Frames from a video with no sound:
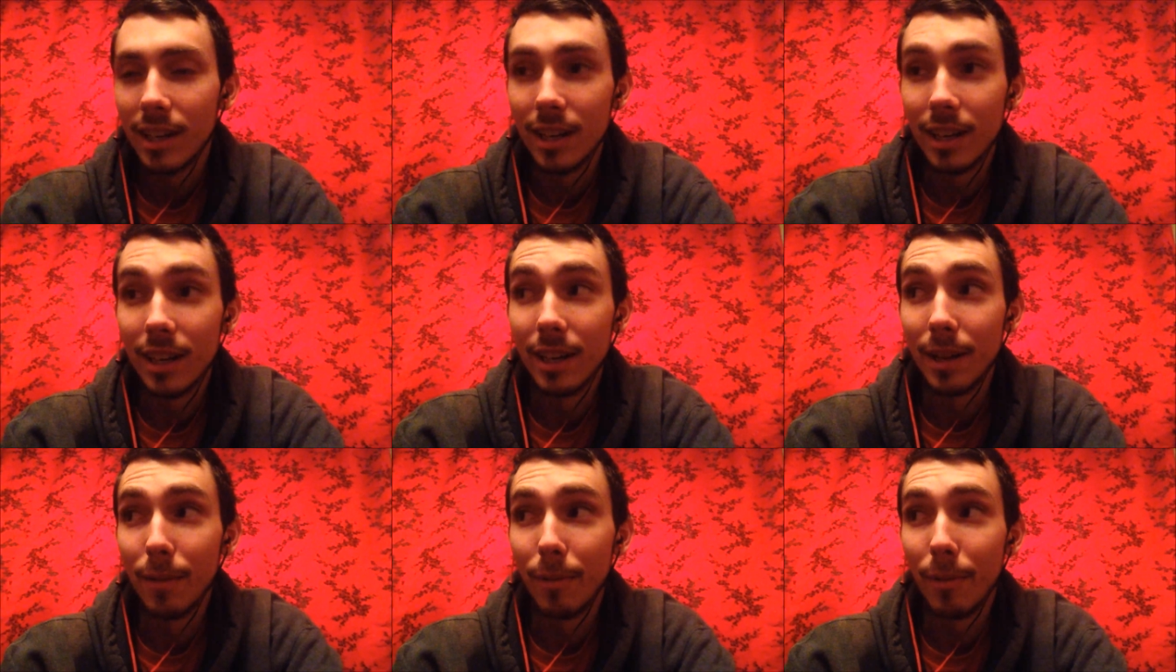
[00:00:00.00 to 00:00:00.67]

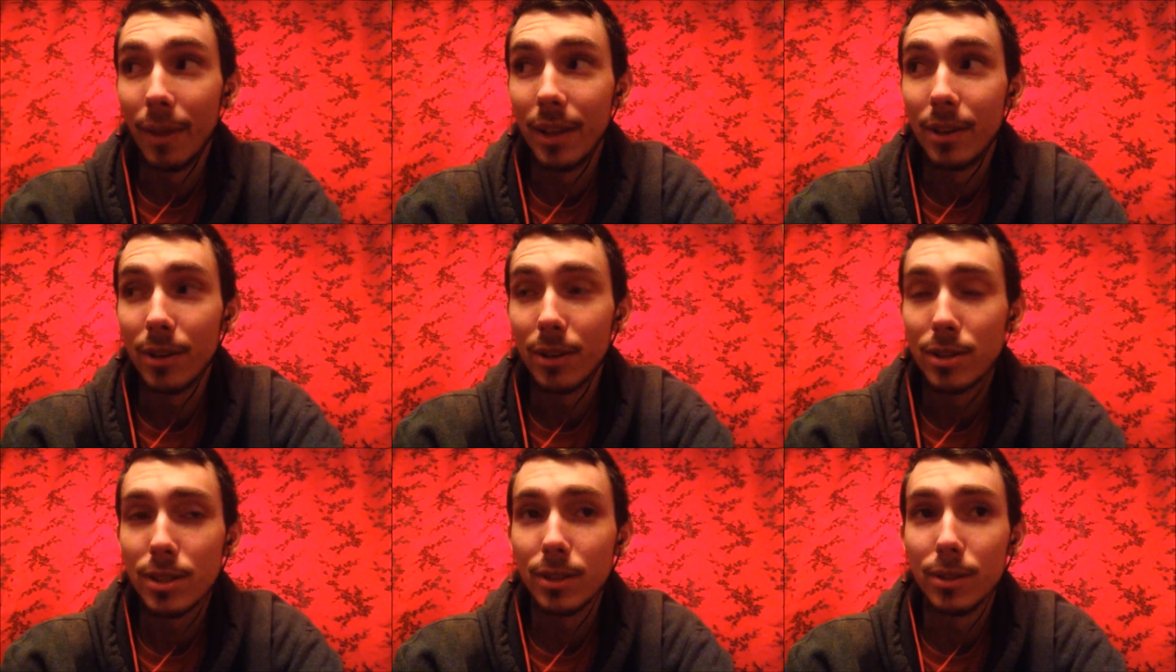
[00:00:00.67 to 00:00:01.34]
Uh, and
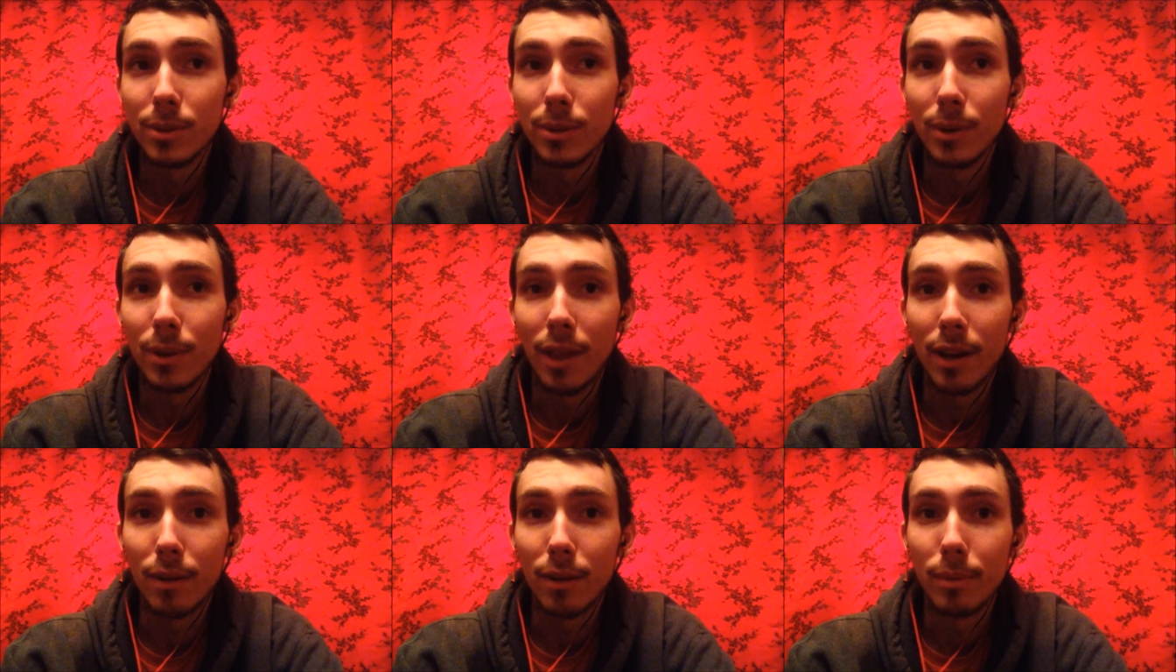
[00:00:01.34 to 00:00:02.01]
also
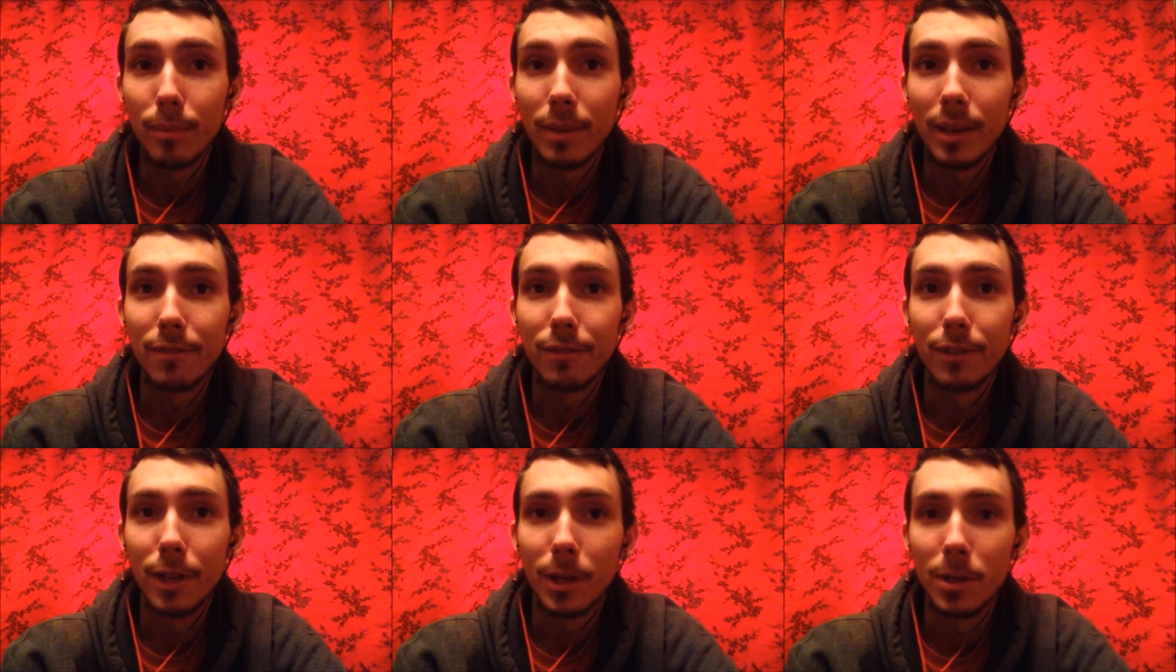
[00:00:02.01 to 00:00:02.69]
that I'll be making
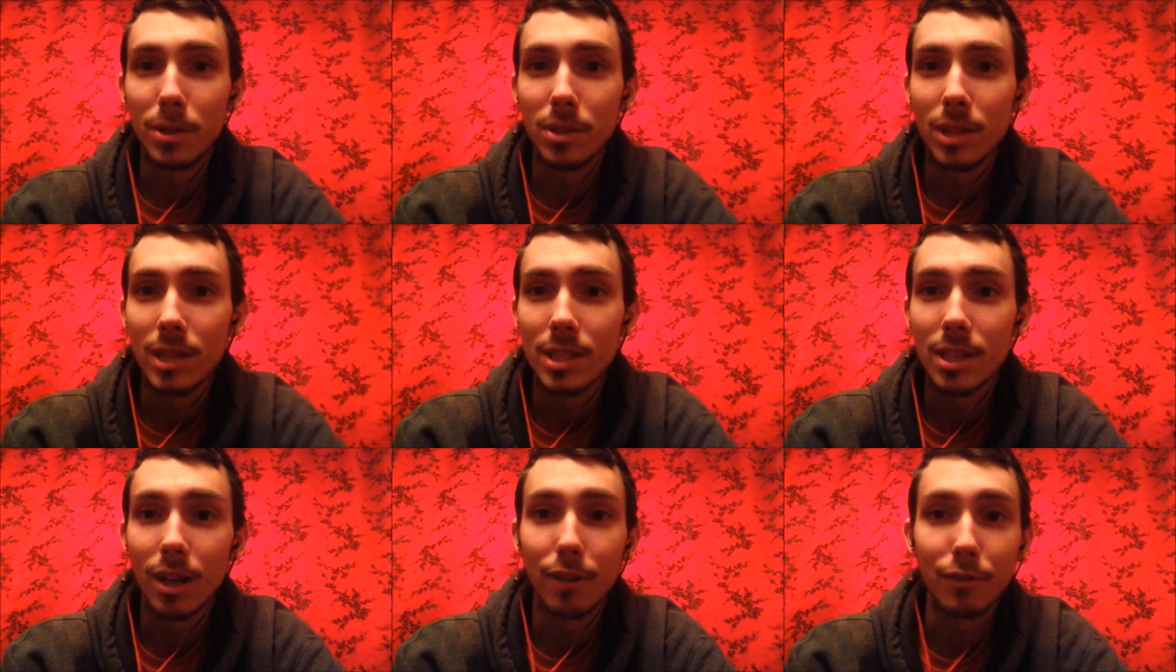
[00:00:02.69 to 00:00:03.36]
videos
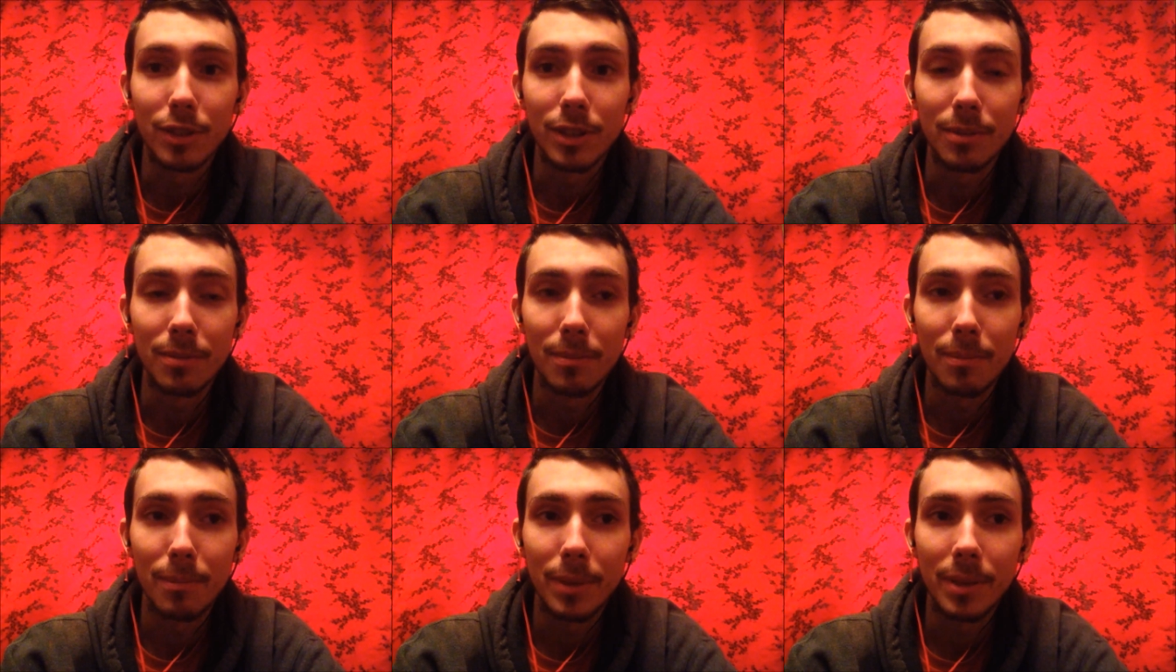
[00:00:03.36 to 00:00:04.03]
less often
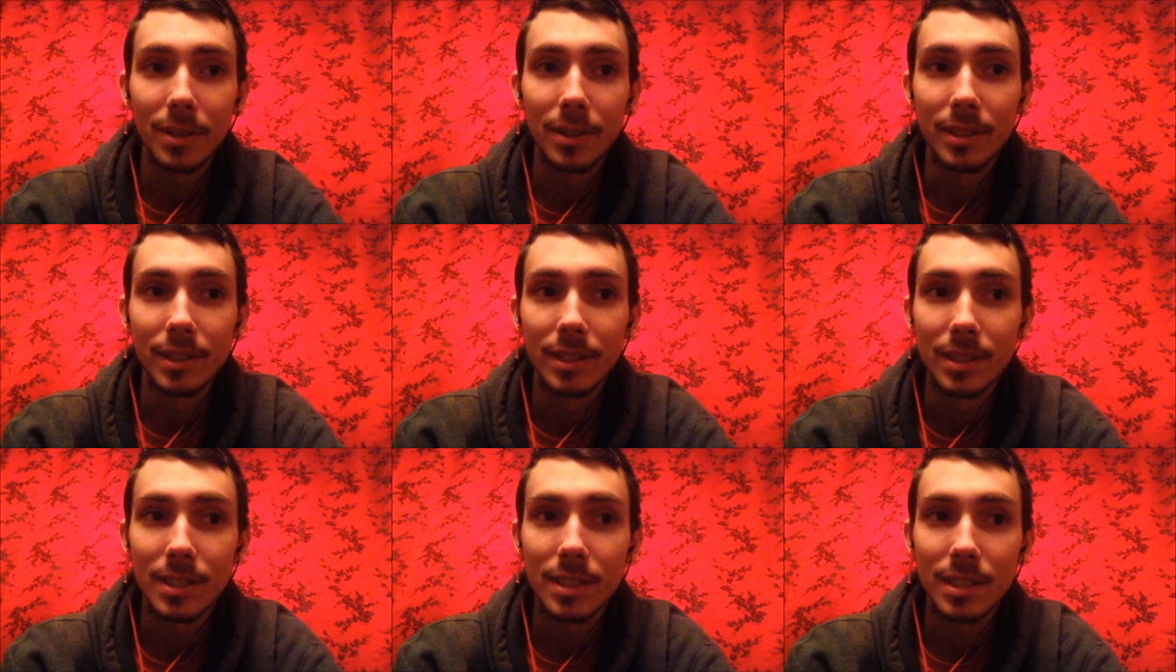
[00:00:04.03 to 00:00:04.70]

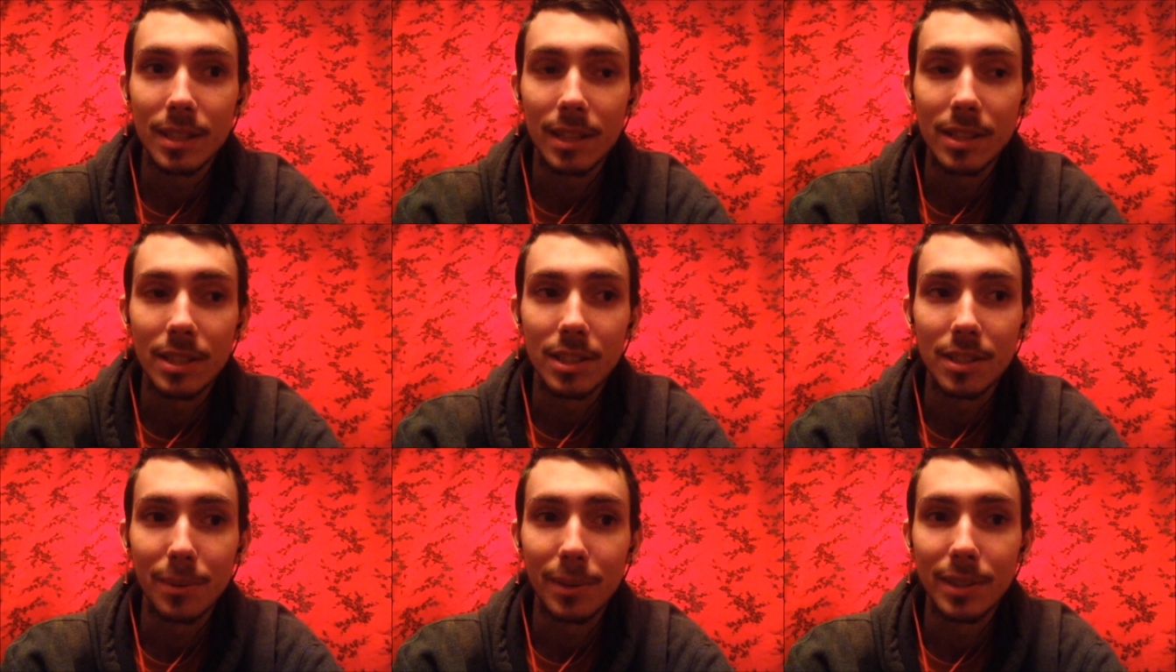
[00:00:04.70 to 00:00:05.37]
because that's
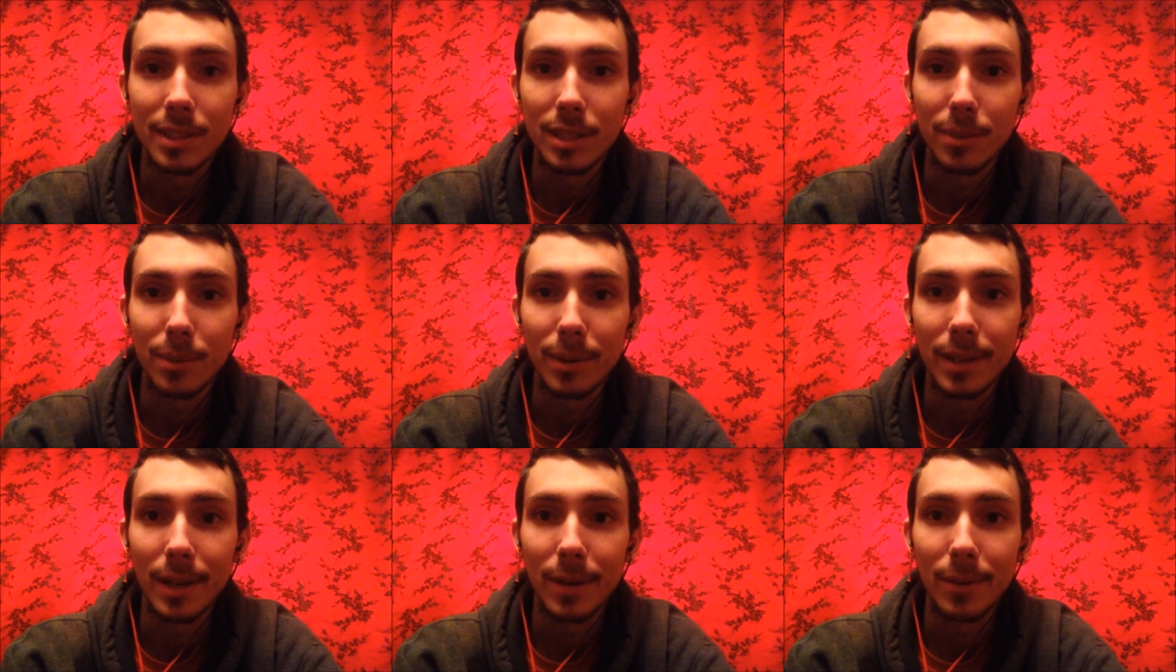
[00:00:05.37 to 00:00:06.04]
just the way it's going to
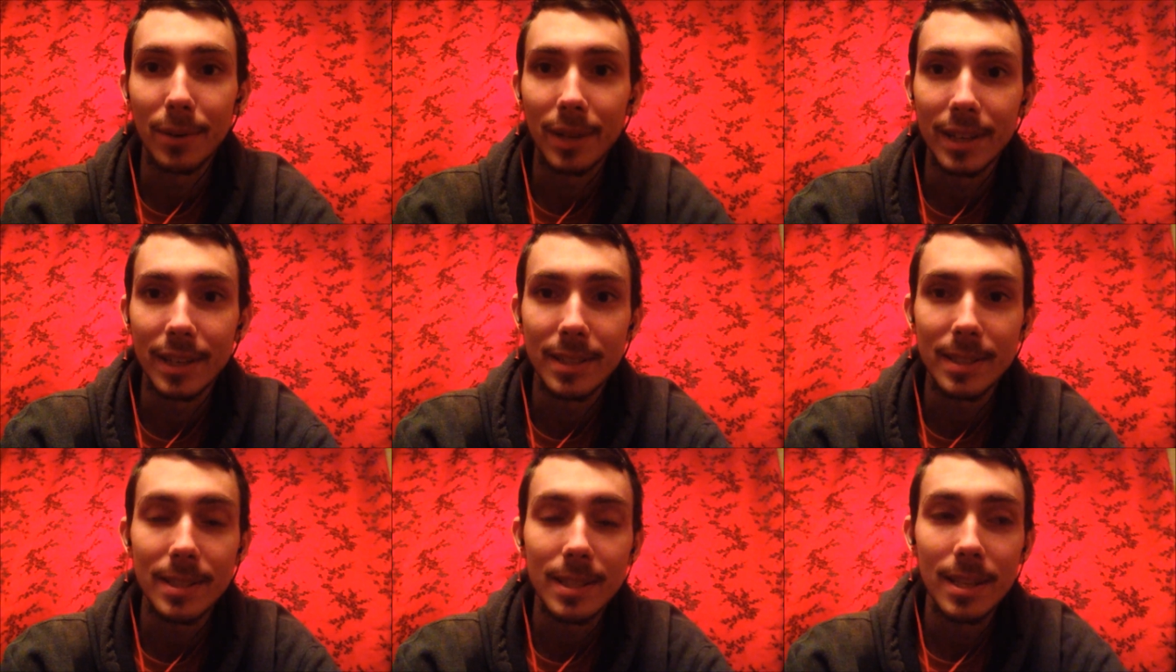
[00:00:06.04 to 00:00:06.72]
work out, I
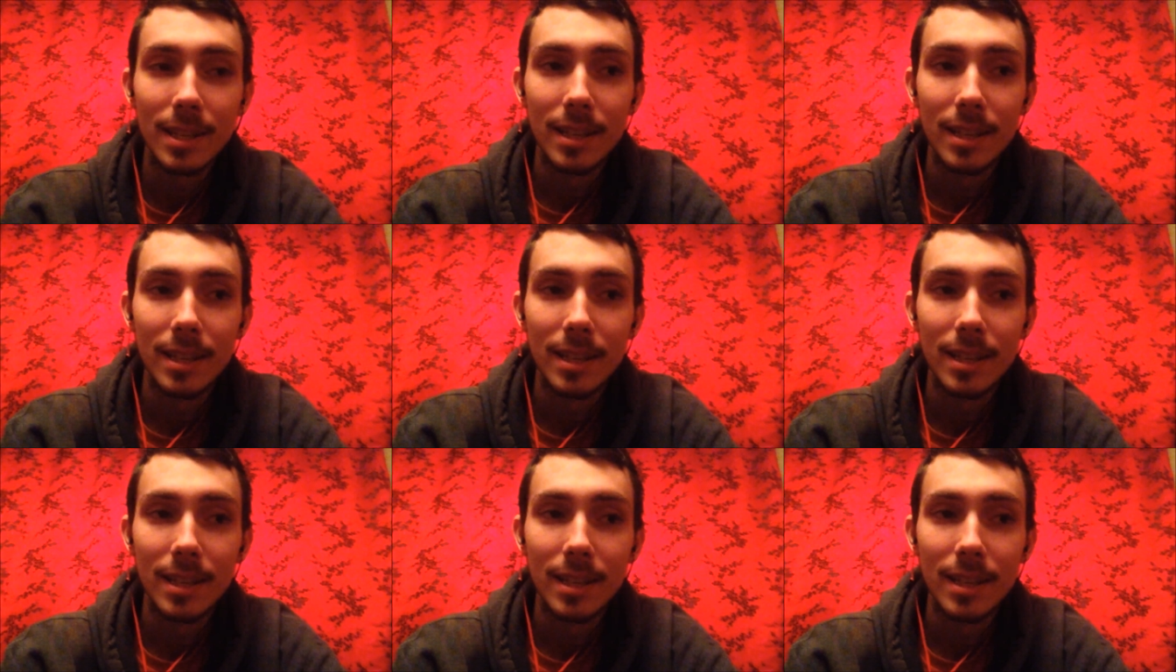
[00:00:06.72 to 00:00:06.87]
guess.